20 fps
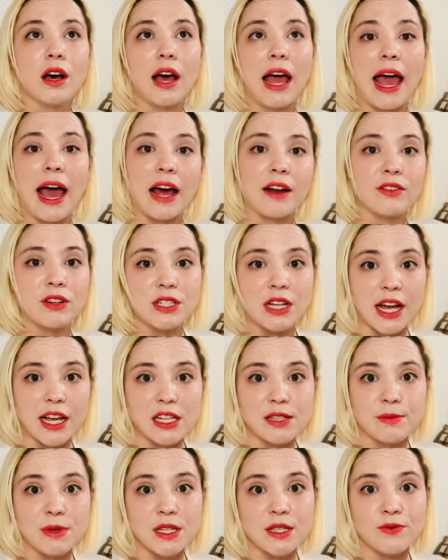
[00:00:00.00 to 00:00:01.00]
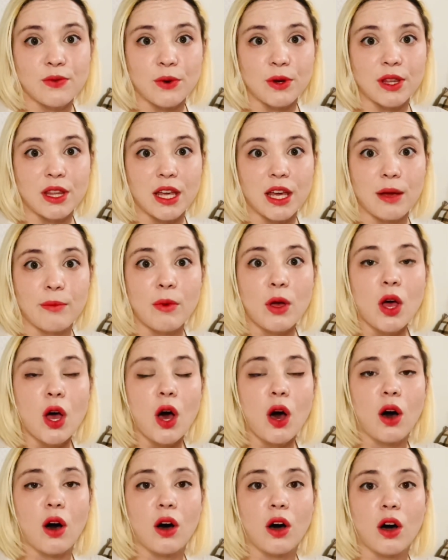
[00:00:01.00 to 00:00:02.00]
advertisements for them
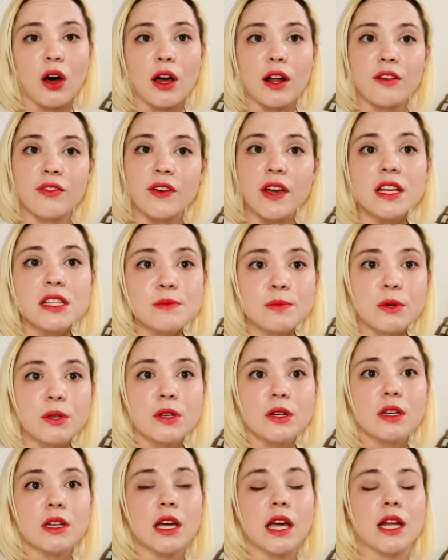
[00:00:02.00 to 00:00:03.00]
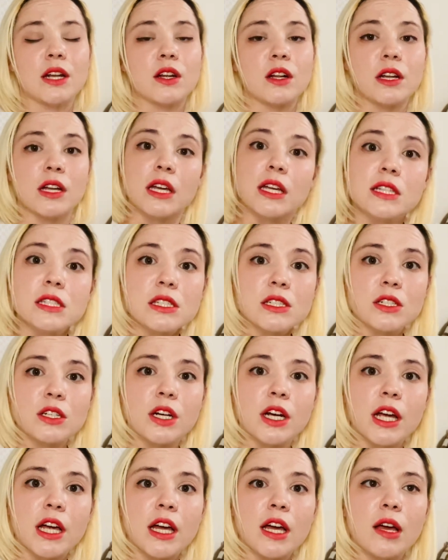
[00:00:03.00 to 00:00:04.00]
on Facebook and on
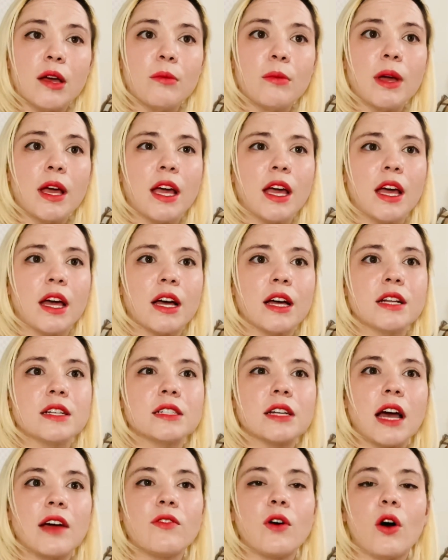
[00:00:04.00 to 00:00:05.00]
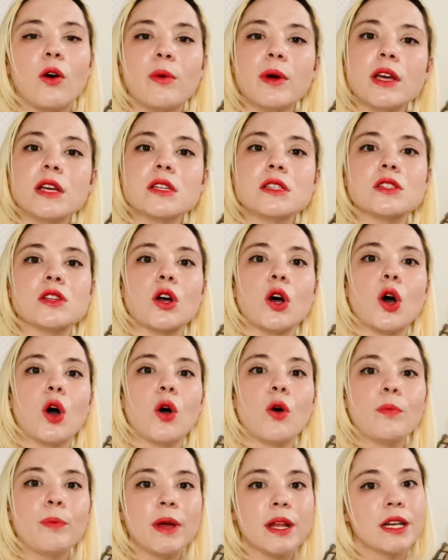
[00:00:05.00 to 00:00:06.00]
Instagram. And I've always
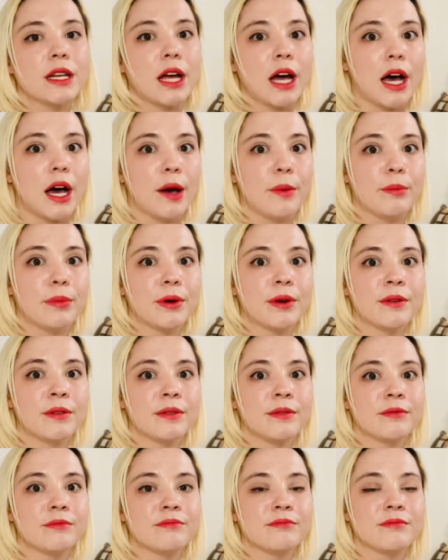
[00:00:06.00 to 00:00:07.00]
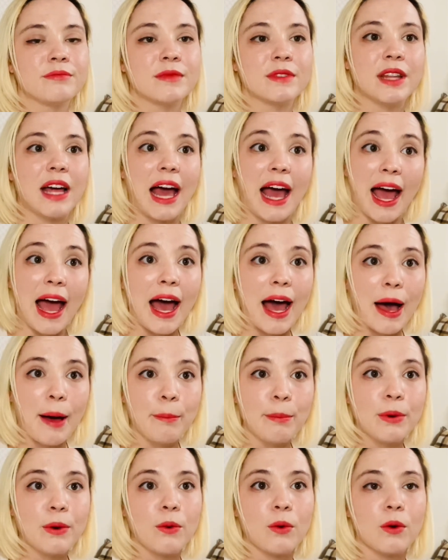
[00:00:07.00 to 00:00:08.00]
opened up the
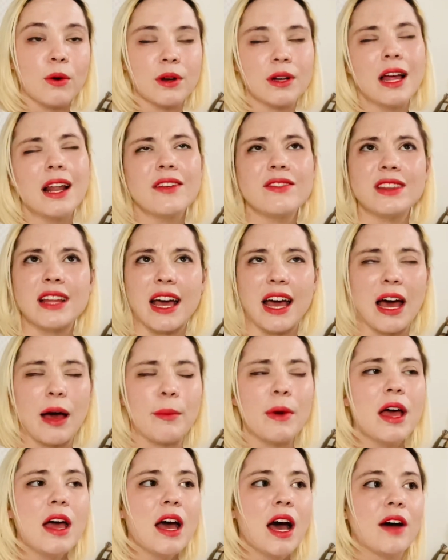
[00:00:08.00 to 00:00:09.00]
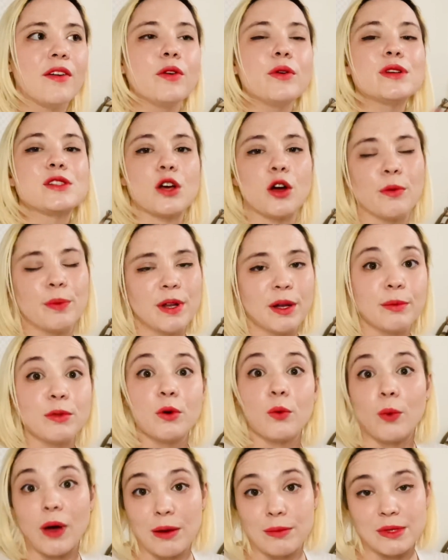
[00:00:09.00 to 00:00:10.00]
app, or not even the app. I've always opened up the
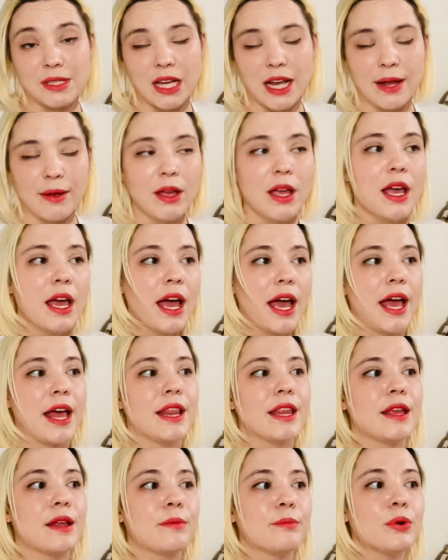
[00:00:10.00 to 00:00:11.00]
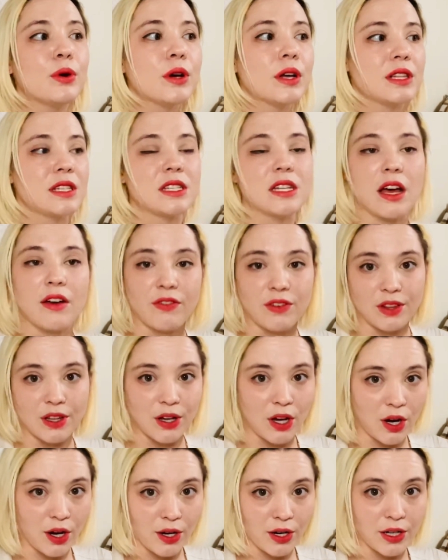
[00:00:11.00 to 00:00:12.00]
website and then put stuff in the
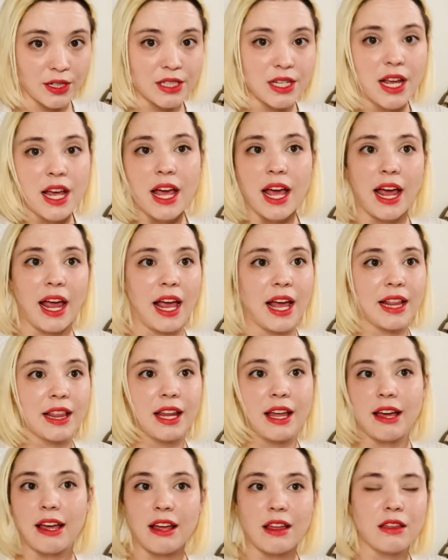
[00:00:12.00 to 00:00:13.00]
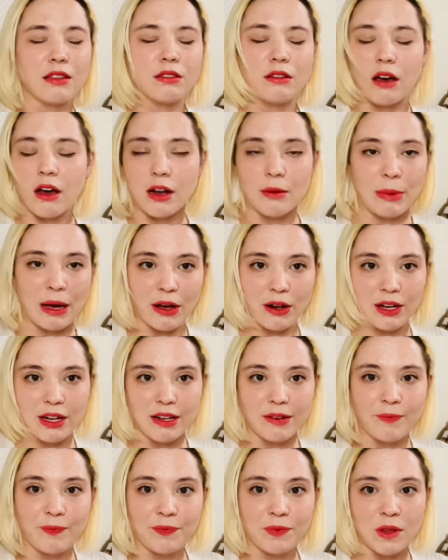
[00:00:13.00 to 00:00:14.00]
cart and like thought about
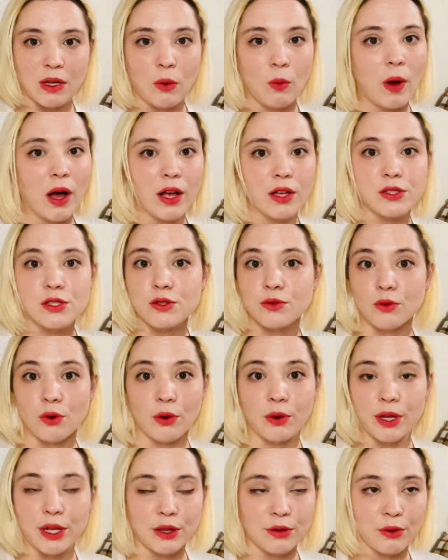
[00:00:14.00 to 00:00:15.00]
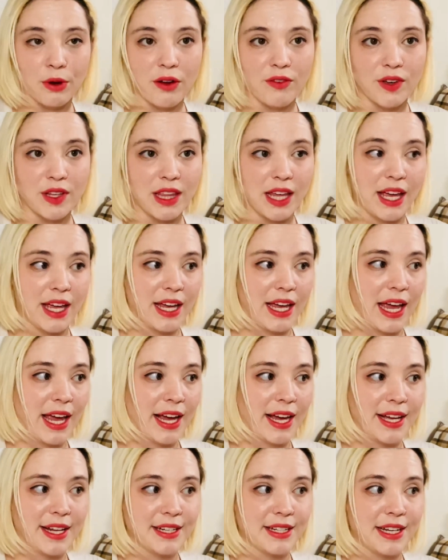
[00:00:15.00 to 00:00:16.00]
it while scrolling through everything
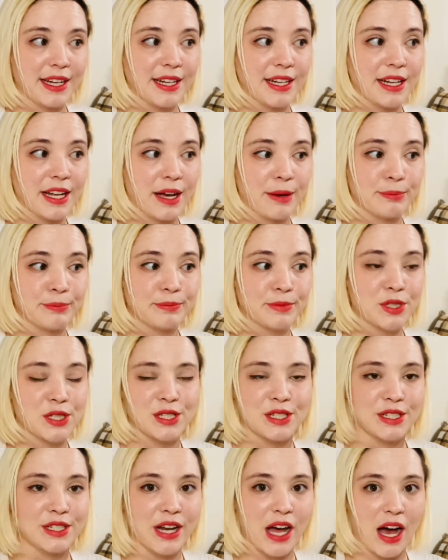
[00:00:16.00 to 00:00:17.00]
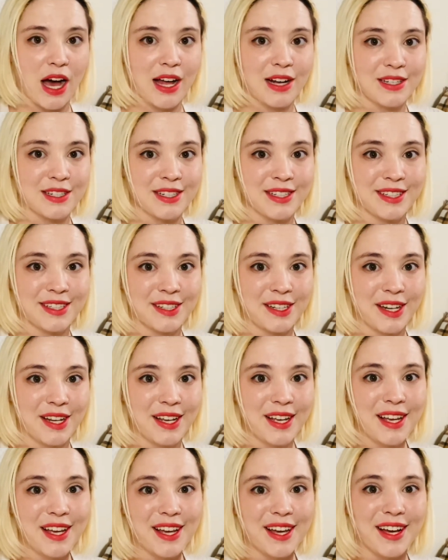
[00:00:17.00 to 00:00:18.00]
and ended up just not
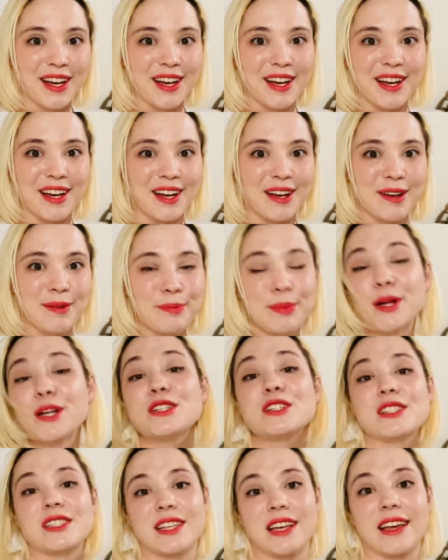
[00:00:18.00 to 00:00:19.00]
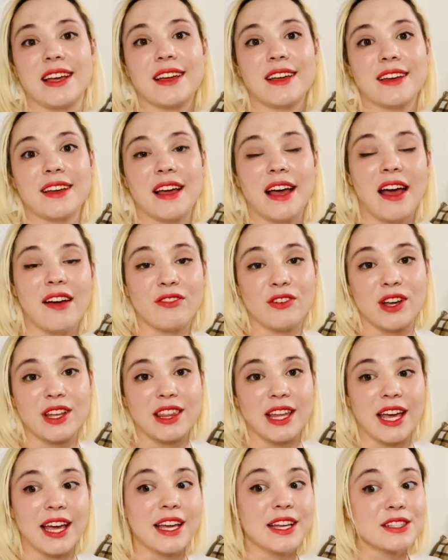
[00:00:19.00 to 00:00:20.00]
purchasing
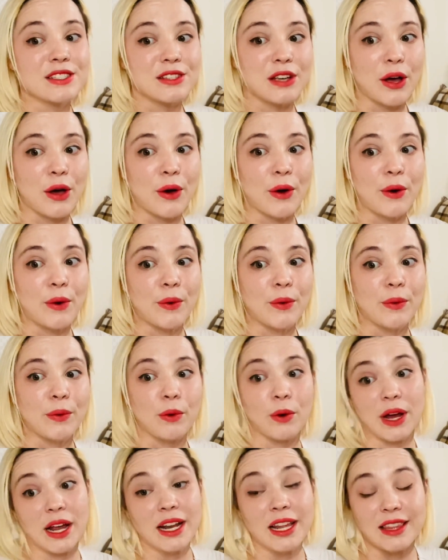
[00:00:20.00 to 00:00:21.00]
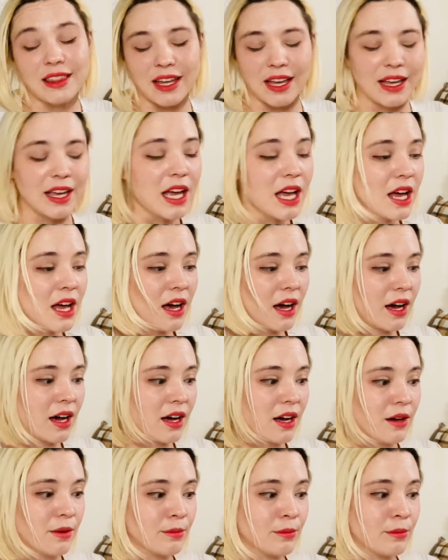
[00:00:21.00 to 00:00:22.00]
everything, so, or anything.
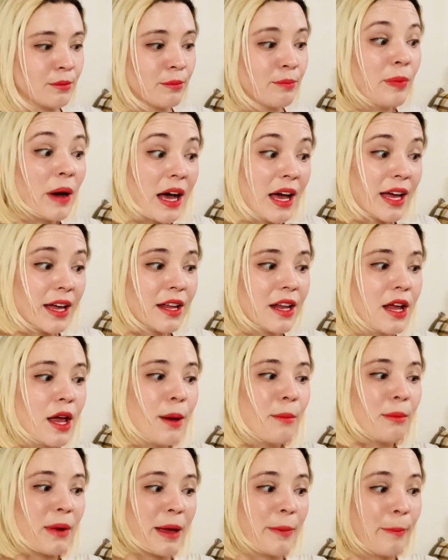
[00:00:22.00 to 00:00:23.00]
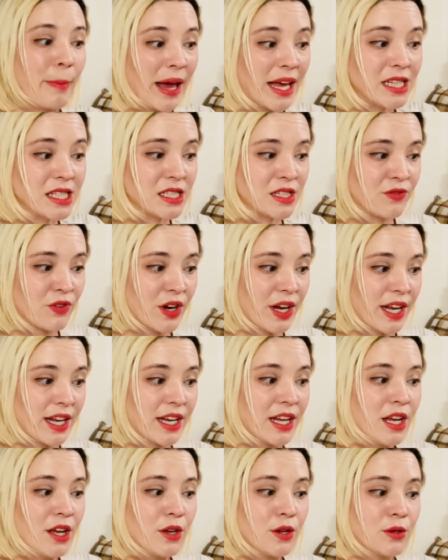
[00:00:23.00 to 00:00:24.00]
But my best friend,
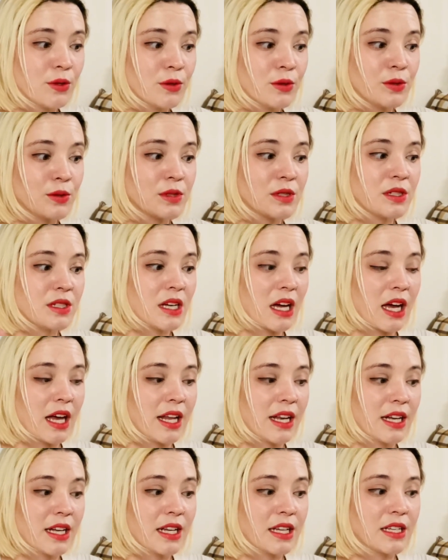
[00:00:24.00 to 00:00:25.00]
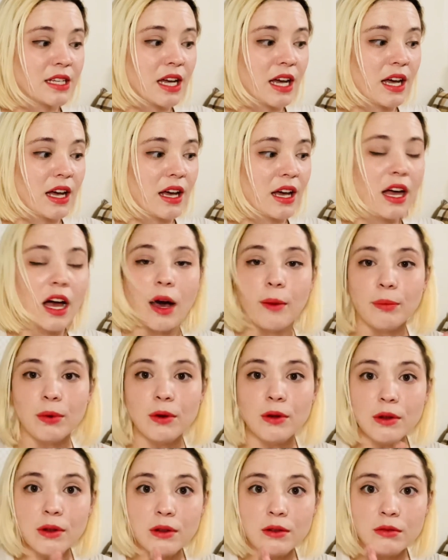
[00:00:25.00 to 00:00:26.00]
who's done a
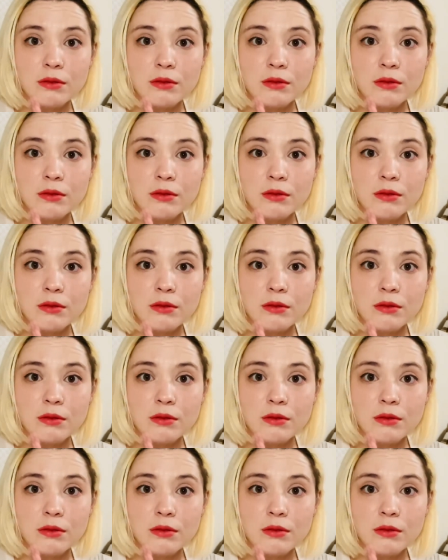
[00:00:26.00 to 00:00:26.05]
couple